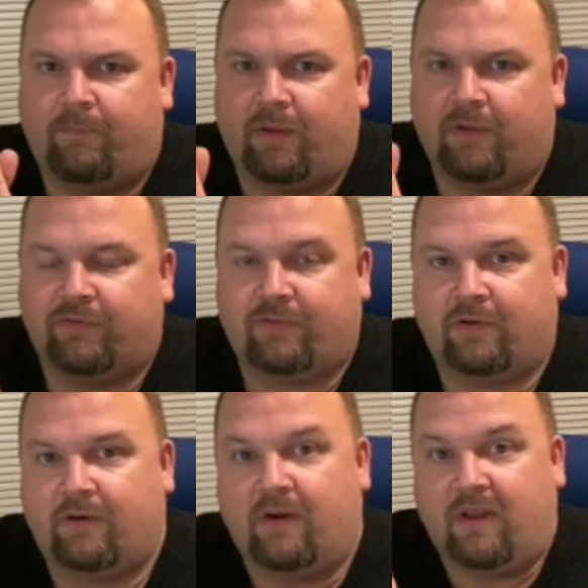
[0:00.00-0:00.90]
playlist
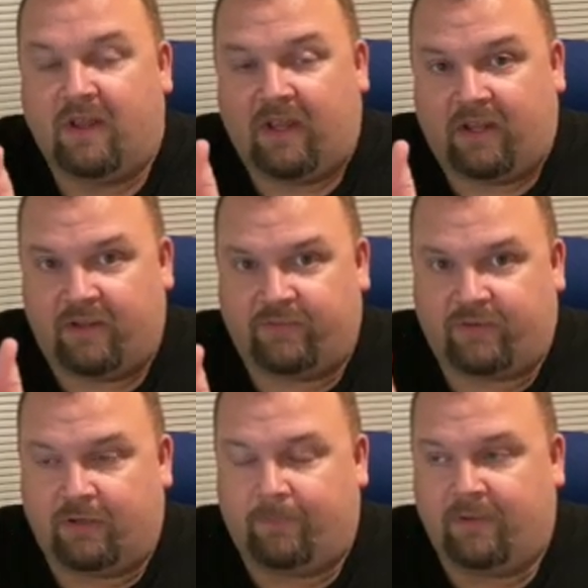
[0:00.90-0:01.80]
here is
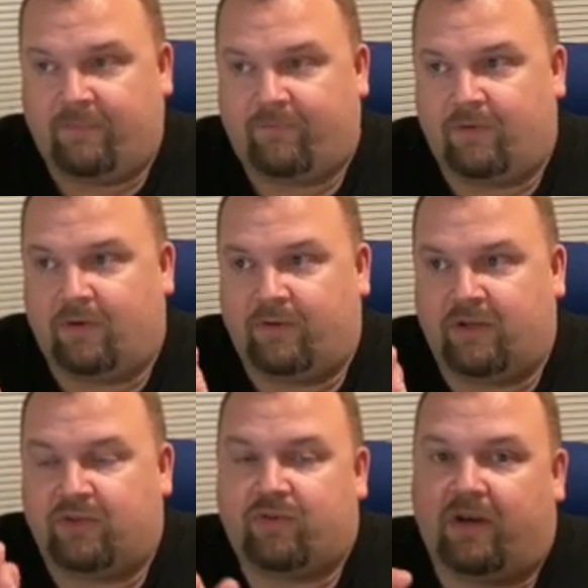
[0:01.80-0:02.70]
going to be for
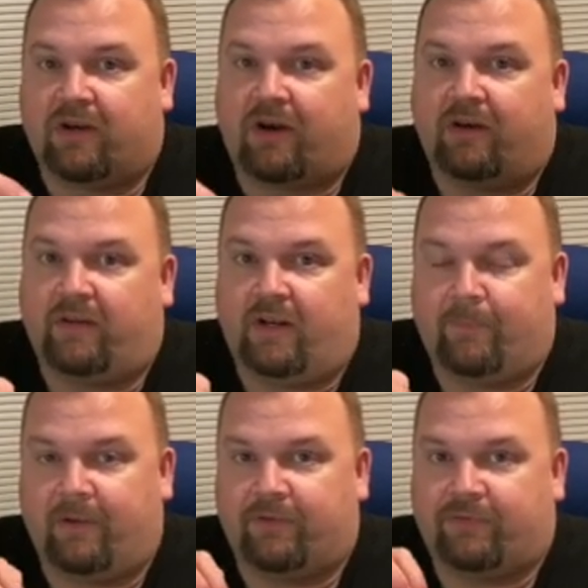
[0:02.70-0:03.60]
the trading card
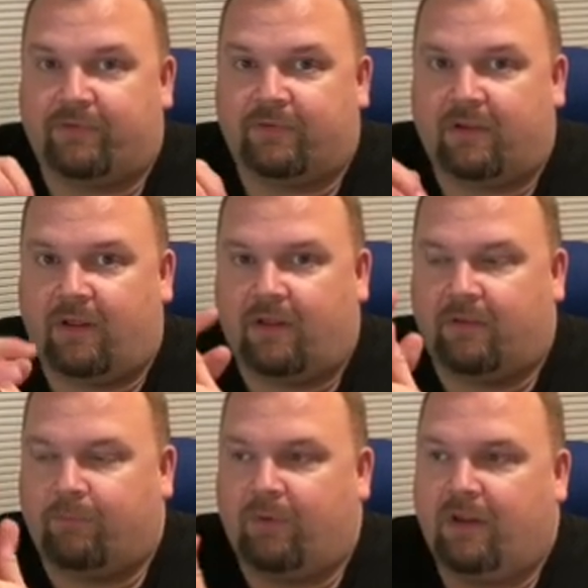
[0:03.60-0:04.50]
database.
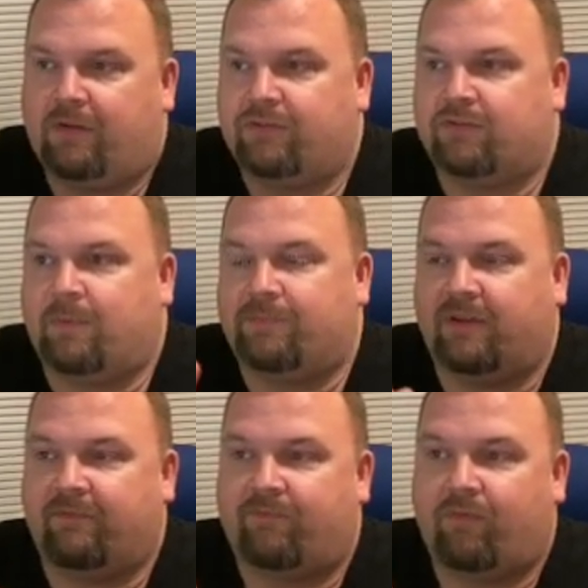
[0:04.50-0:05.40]
What I use this
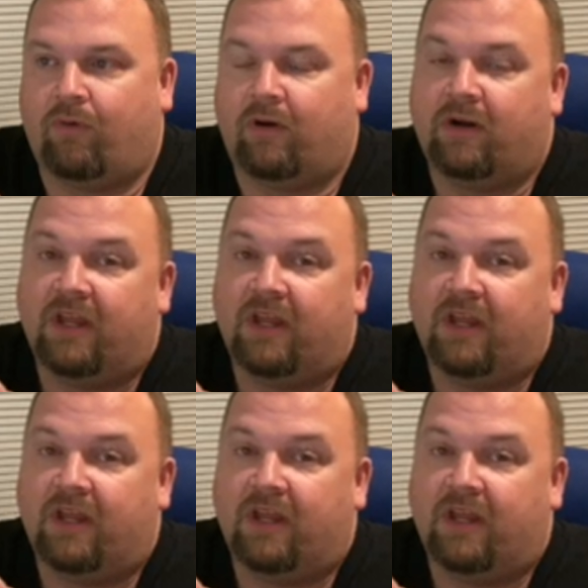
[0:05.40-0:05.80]
website for